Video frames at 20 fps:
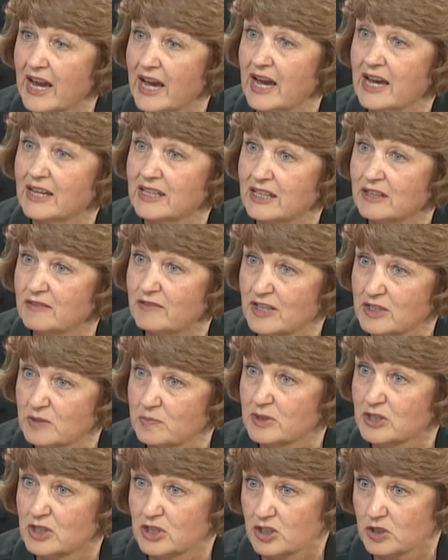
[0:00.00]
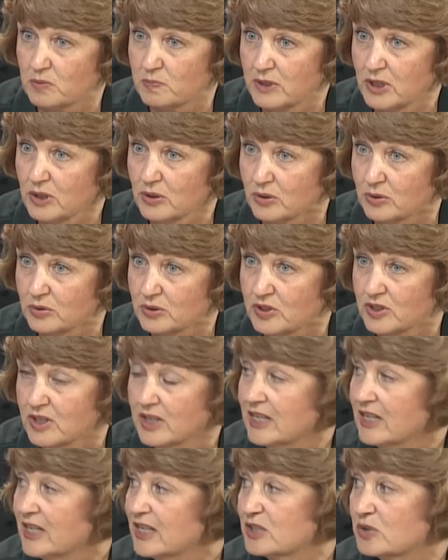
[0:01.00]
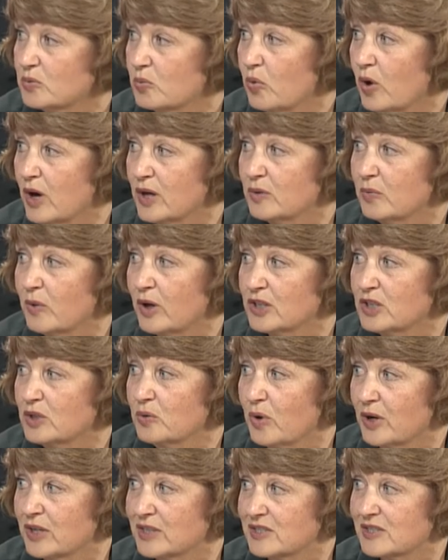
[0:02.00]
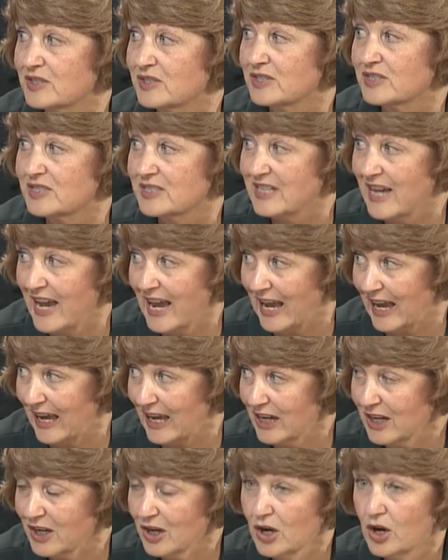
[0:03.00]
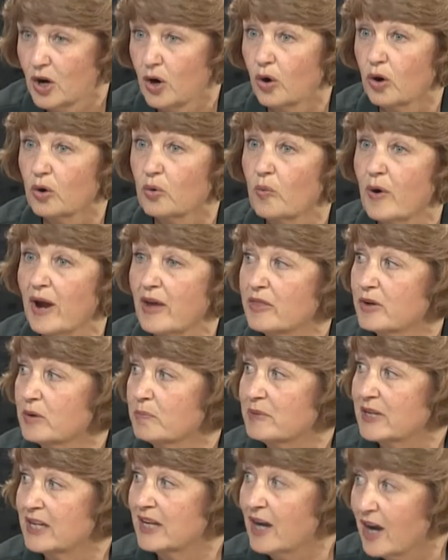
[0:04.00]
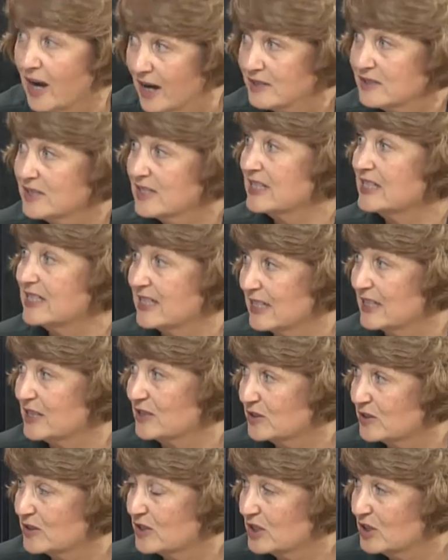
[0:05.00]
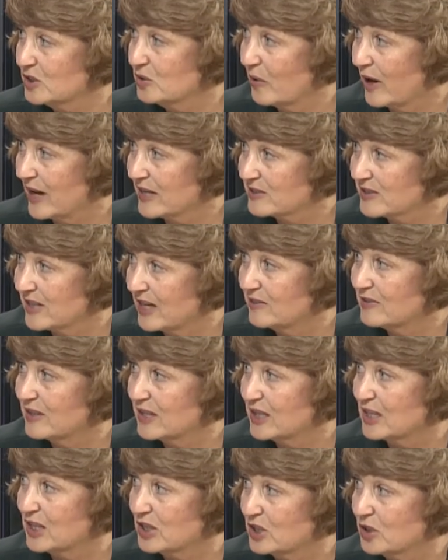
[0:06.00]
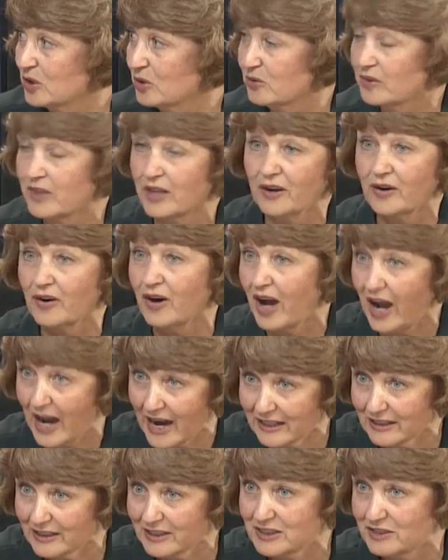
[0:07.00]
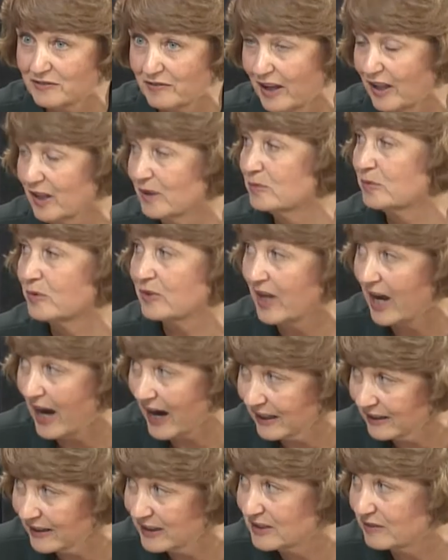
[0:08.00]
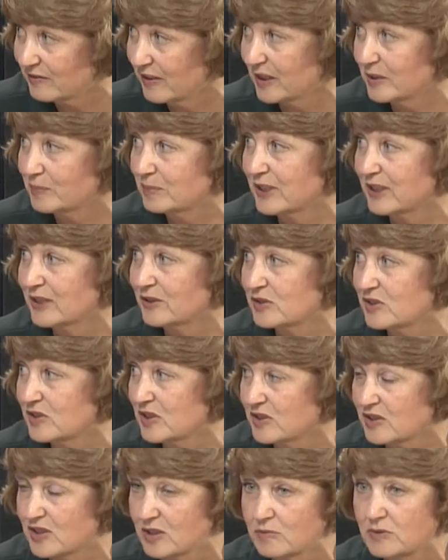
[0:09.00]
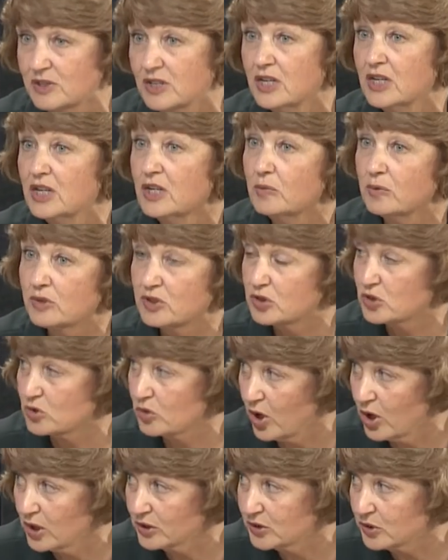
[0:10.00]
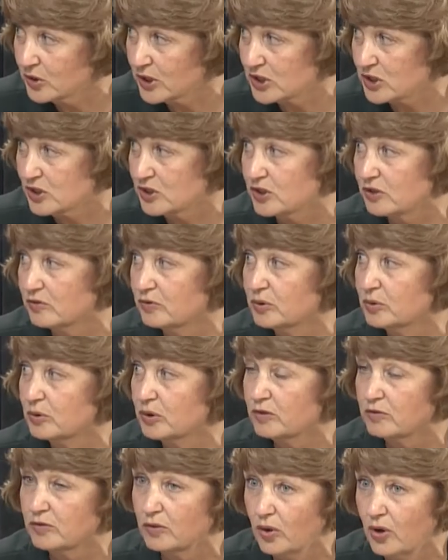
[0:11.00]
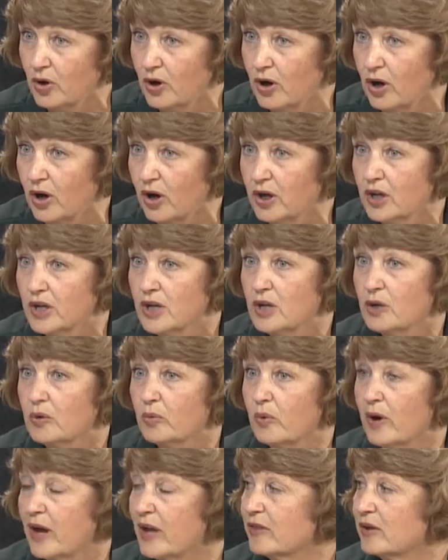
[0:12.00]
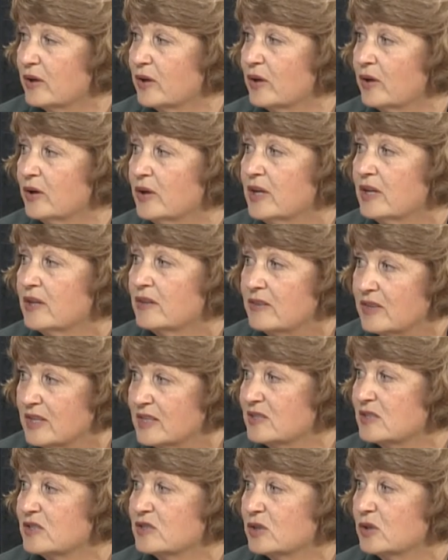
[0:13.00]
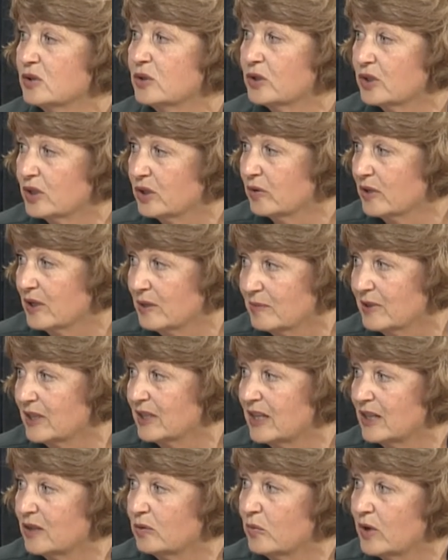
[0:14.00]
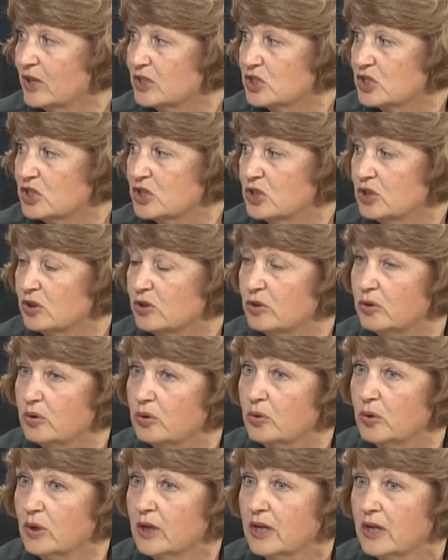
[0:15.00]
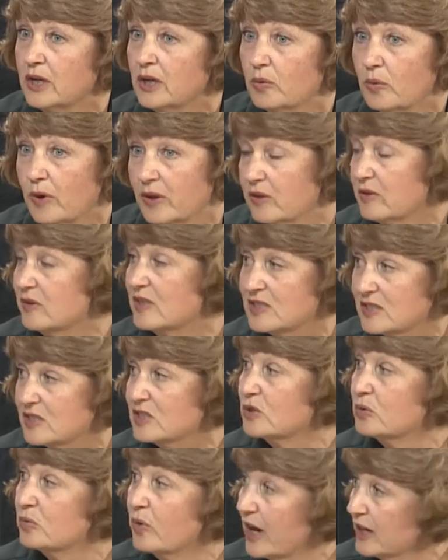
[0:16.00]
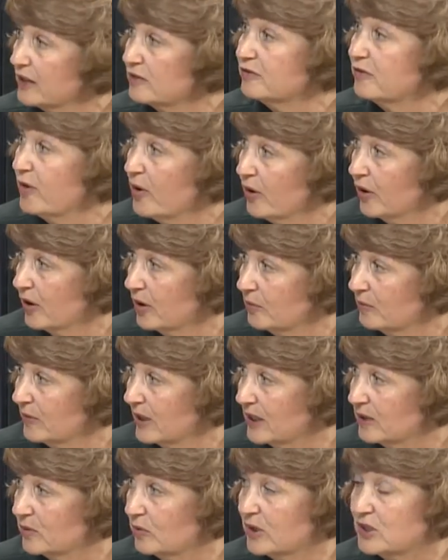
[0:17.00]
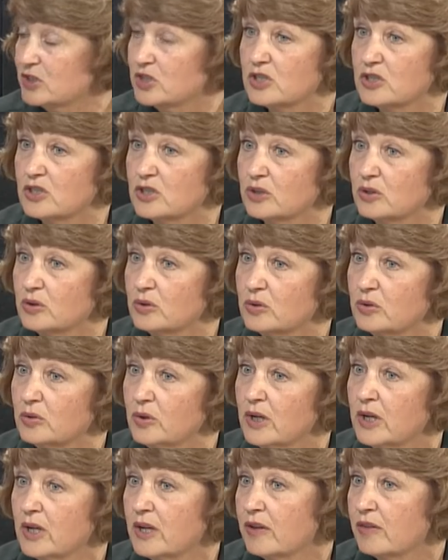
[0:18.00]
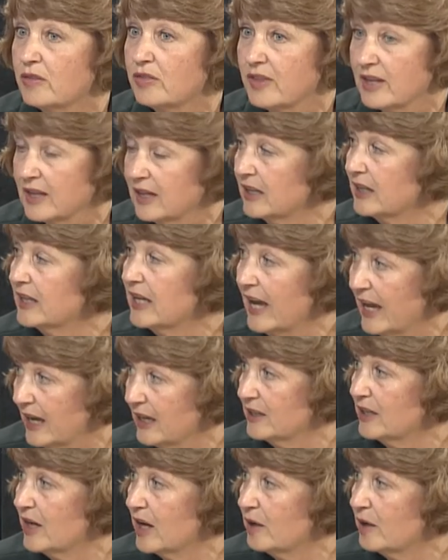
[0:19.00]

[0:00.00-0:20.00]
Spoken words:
and investment disputes is one where you want to stay, or whether because it is the US and the EU that are highly developed, with highly developed legal systems, with strong traditions of rule of law, whether this is a good agreement in which to, whether this is the right forum in which to think again